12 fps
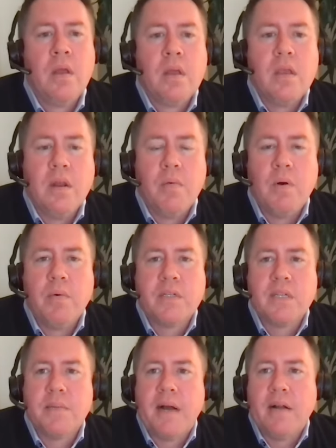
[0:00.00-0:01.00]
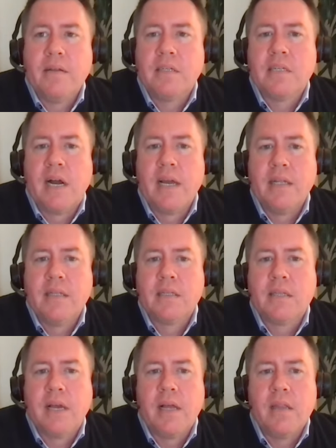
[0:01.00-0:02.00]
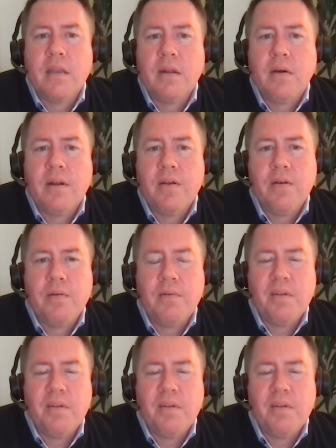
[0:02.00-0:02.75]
you know what was it about science that you know i know you